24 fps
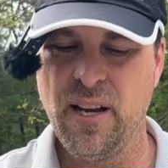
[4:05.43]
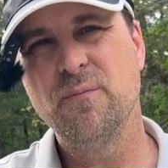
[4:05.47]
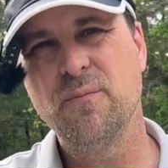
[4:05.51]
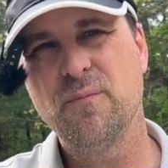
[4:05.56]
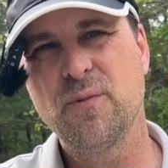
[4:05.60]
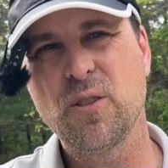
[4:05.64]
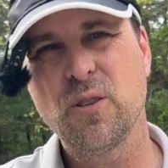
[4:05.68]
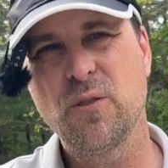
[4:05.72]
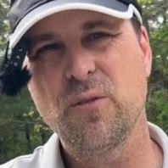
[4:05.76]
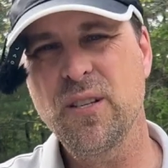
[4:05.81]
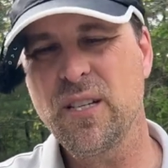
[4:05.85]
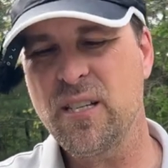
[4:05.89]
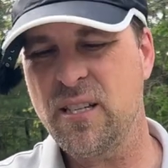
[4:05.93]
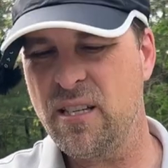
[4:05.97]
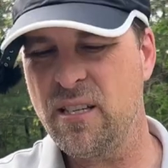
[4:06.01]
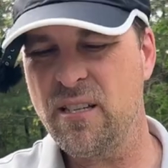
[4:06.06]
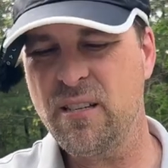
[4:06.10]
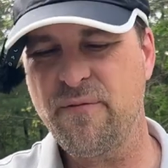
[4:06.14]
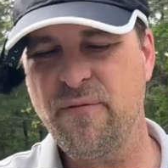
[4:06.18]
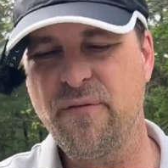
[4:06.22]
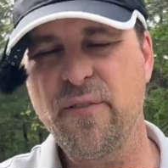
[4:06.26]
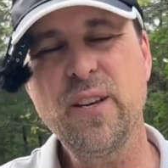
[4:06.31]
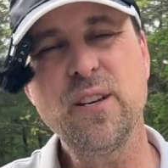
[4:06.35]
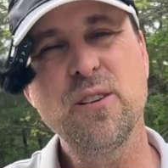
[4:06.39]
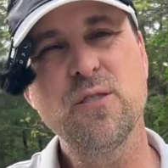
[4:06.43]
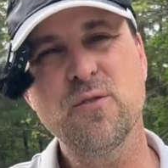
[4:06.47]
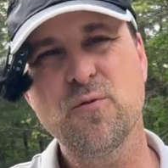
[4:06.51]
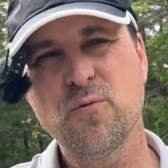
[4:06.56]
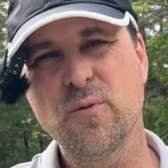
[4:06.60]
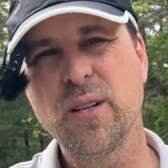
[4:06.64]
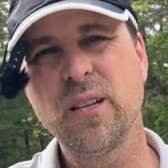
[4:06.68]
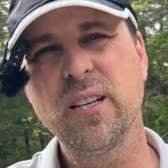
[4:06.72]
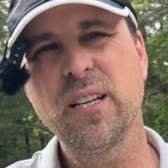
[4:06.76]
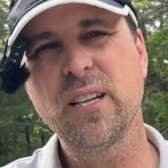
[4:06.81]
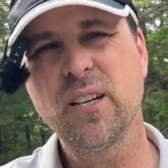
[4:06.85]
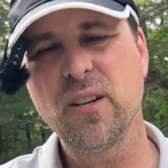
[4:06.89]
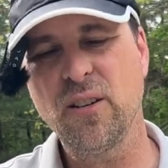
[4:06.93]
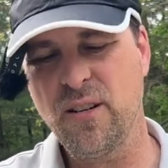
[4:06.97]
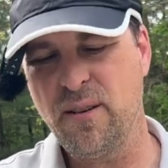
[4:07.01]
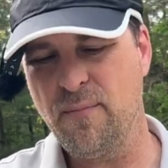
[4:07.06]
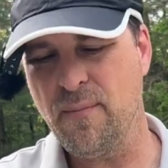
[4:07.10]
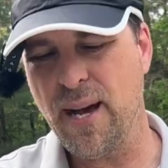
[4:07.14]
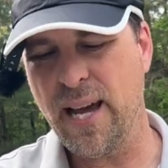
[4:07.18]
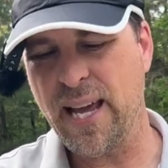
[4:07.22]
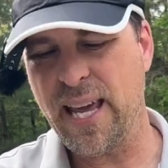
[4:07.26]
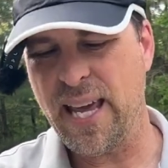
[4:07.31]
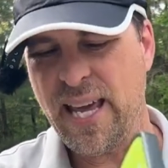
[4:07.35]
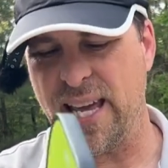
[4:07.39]
So this is feels really good in
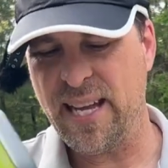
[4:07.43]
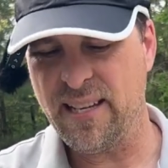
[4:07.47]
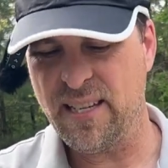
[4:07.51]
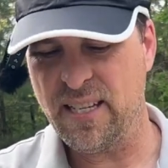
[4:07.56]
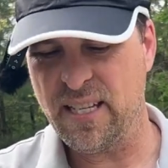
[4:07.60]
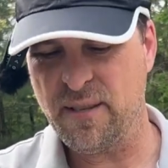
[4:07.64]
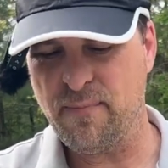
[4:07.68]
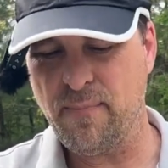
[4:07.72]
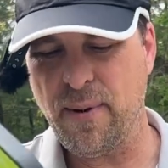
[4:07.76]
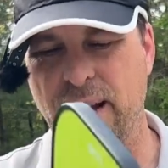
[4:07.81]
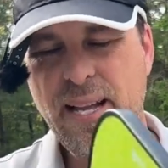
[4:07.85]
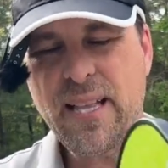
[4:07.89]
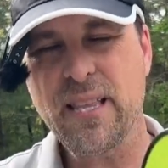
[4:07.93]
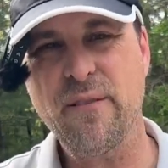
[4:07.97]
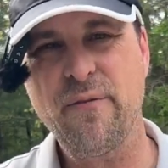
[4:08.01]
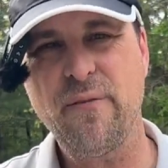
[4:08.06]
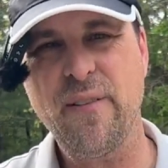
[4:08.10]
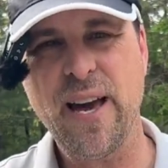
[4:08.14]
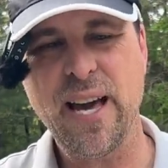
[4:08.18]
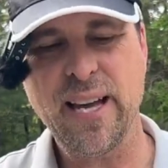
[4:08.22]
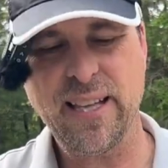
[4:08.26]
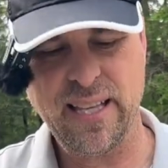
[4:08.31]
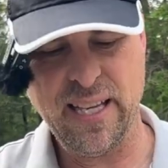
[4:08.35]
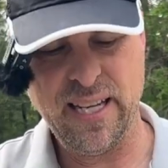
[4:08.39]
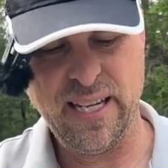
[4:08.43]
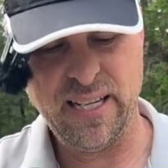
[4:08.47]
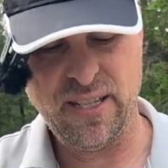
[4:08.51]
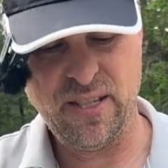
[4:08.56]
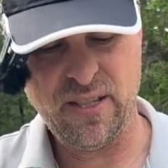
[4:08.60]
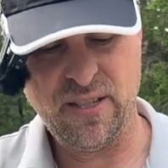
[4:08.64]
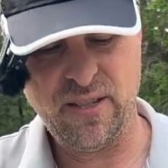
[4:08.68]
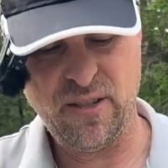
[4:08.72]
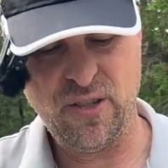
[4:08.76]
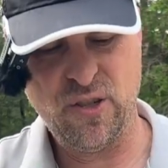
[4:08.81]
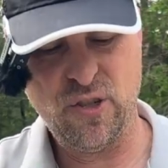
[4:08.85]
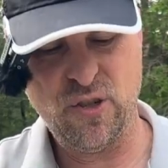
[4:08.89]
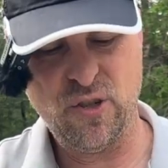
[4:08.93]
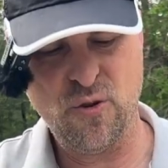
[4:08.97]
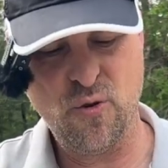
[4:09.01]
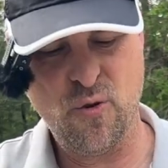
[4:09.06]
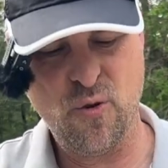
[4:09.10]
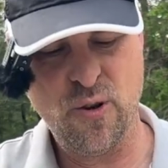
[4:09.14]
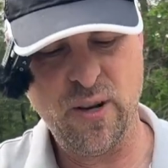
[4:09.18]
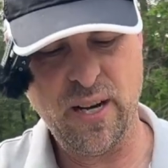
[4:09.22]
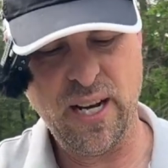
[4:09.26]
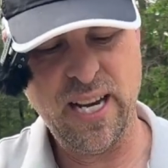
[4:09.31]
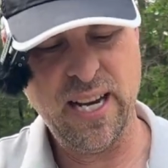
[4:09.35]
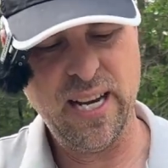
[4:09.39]
my hand, despite the fact that it's
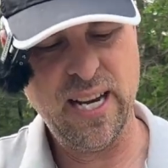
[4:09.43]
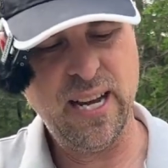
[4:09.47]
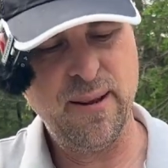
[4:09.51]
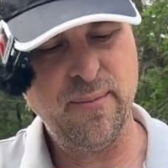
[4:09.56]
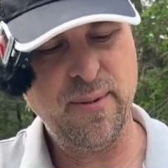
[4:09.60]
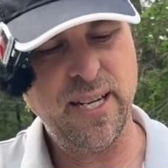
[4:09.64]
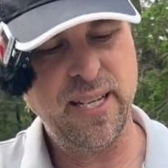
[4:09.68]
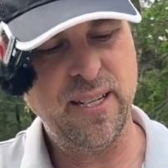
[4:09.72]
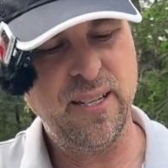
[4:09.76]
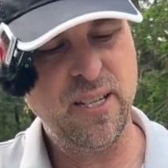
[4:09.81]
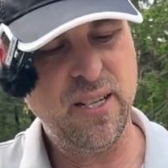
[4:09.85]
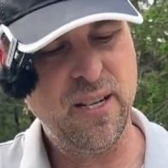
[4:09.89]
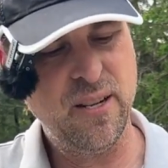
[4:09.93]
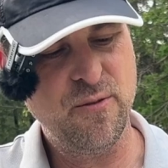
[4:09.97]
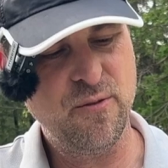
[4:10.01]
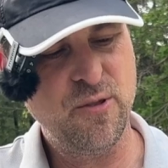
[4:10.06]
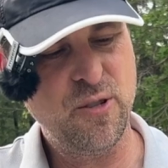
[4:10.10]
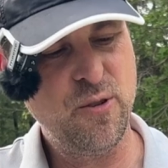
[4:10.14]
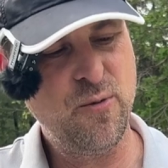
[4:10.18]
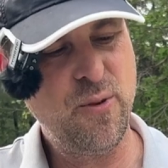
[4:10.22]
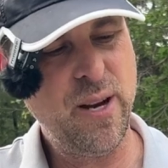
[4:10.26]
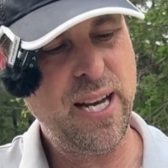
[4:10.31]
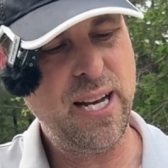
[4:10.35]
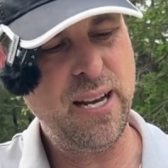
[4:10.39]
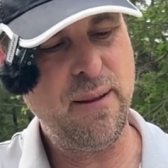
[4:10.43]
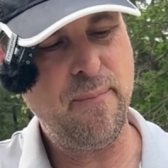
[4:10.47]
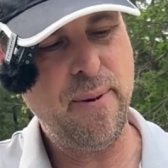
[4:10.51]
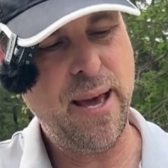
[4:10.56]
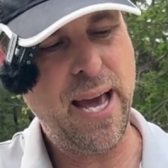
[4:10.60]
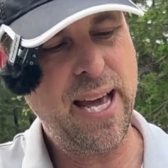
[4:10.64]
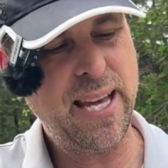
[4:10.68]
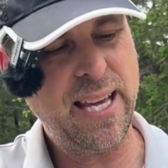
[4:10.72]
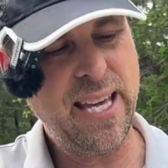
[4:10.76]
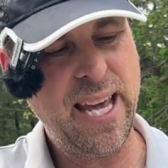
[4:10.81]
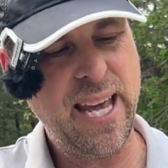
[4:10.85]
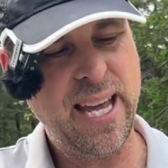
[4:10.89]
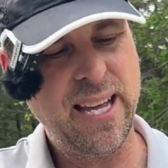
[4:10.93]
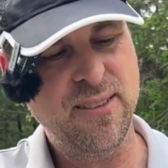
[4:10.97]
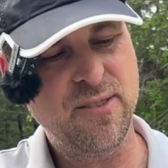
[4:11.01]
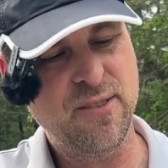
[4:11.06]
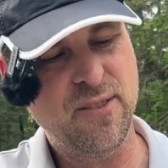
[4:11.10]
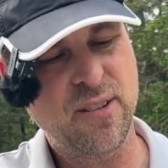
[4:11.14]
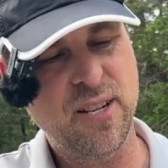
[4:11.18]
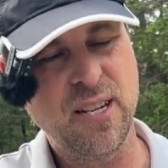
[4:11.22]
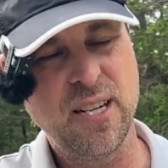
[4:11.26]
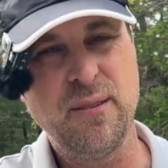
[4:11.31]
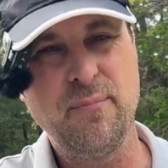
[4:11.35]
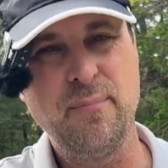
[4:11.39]
short. And I mean, you know, two-handed backhands are
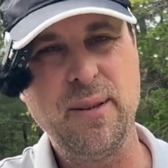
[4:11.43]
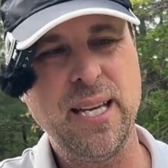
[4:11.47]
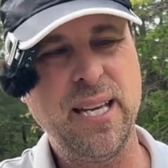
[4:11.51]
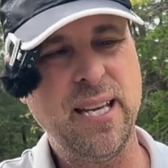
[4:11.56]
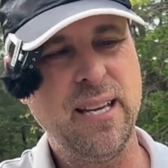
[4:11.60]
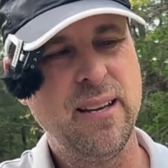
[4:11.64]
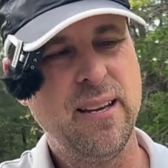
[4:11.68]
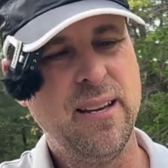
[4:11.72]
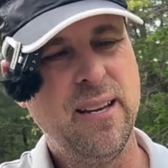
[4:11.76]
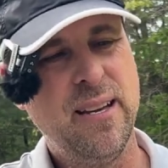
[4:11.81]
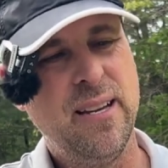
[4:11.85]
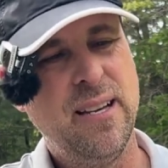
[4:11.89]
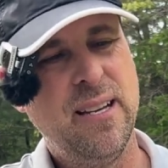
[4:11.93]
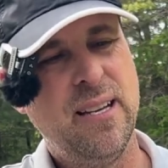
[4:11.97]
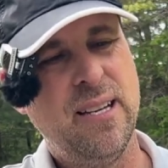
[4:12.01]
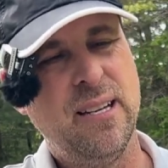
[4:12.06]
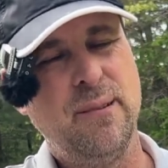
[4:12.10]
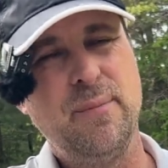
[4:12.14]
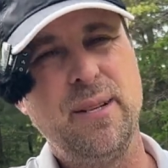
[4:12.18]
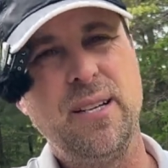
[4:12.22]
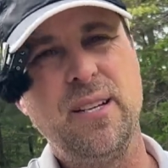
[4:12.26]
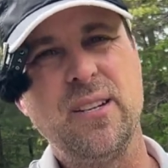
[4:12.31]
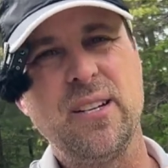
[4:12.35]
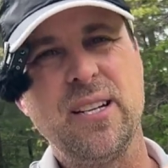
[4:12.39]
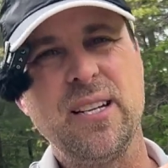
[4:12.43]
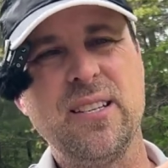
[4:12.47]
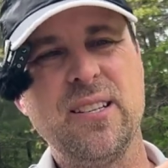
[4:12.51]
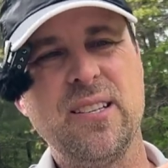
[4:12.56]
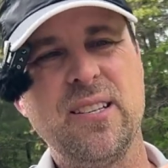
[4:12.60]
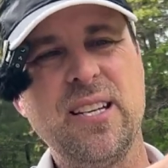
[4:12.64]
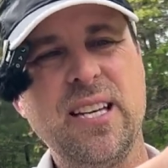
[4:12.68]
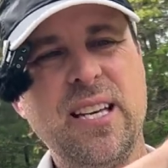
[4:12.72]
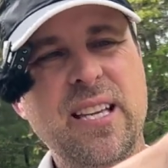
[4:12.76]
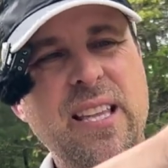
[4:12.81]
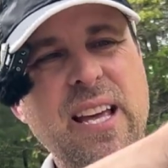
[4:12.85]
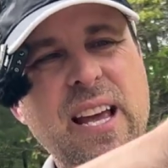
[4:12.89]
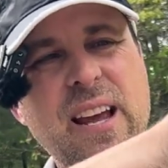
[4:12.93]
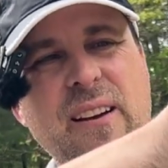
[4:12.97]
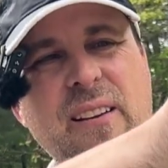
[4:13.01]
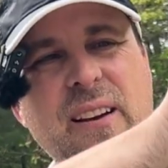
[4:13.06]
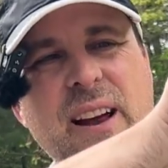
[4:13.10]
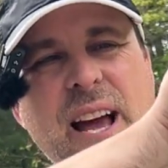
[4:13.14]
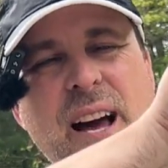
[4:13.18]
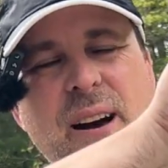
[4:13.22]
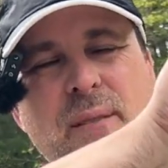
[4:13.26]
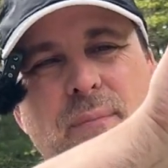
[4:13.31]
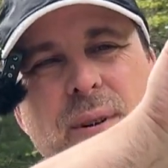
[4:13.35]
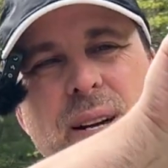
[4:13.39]
going to be I mean, you can see there
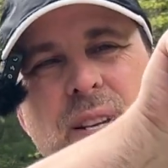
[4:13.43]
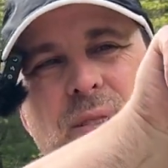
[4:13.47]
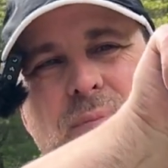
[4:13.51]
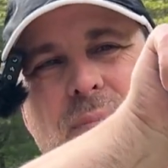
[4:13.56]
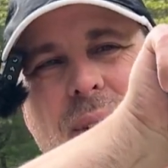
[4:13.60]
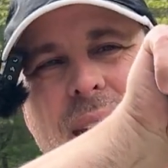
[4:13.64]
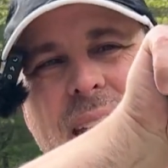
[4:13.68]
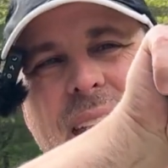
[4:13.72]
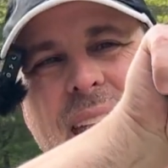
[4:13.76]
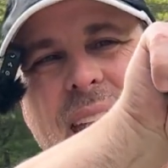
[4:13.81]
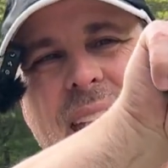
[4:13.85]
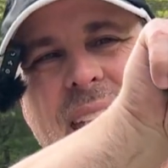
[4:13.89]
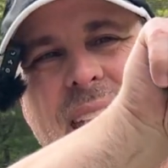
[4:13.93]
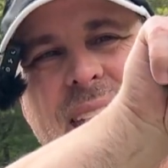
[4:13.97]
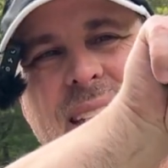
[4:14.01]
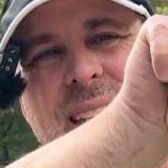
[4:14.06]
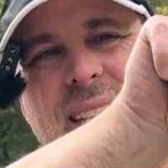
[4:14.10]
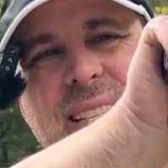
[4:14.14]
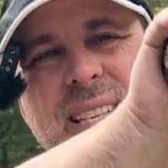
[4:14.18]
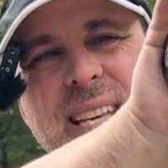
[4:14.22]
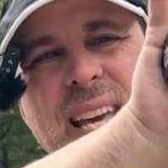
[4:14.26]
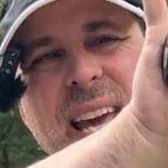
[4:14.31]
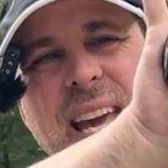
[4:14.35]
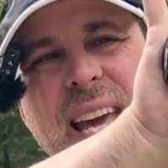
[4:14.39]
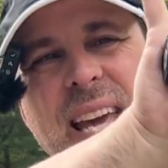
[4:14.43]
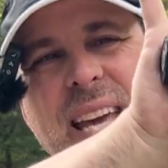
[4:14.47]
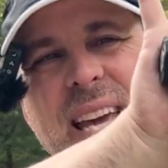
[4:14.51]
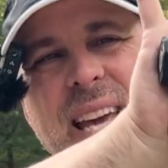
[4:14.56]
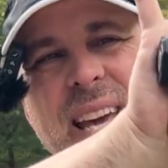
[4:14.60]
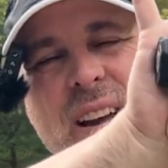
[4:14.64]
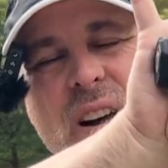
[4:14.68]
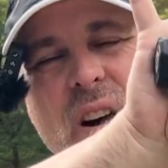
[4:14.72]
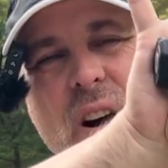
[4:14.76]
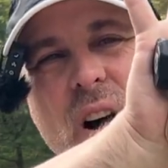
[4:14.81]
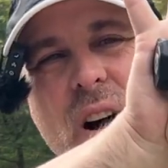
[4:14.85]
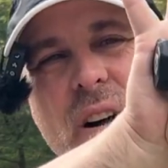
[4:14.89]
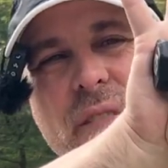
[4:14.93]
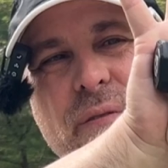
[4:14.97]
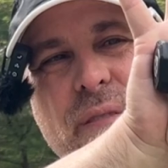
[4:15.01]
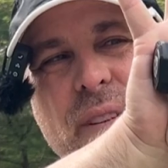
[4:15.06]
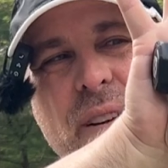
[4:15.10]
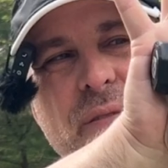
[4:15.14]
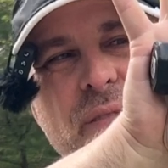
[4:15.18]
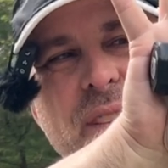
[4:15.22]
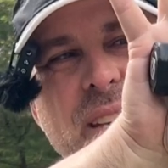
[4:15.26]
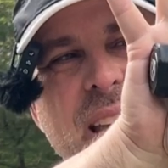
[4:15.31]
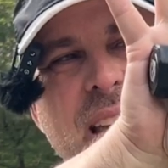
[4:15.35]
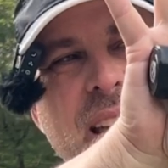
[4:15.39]
how much my hand is hanging off
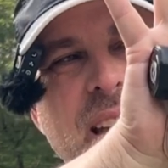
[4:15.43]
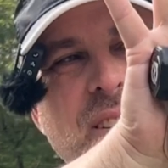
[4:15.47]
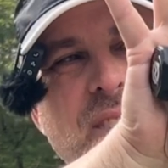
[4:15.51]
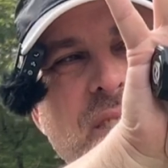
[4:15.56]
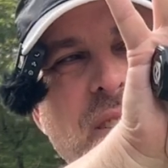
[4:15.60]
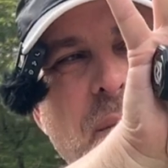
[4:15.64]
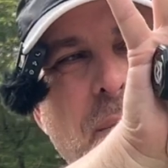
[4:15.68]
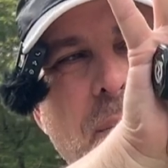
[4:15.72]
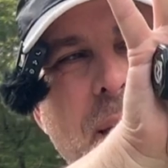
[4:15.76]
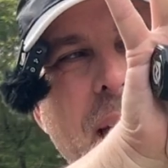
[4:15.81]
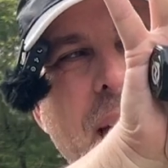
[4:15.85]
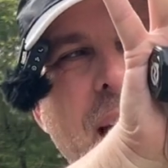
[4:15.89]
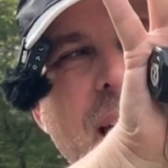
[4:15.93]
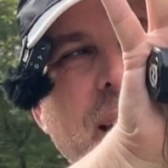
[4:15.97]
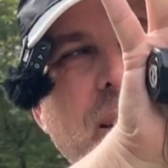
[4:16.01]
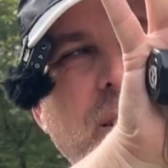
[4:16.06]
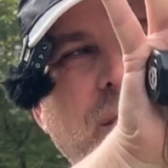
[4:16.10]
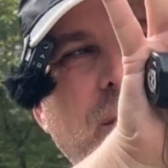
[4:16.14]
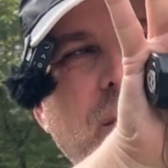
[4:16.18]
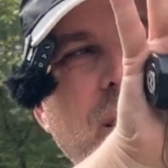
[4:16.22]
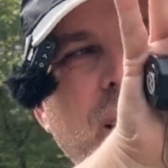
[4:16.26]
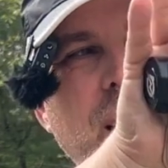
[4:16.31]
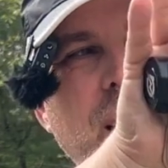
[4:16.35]
of the edge of the paddle,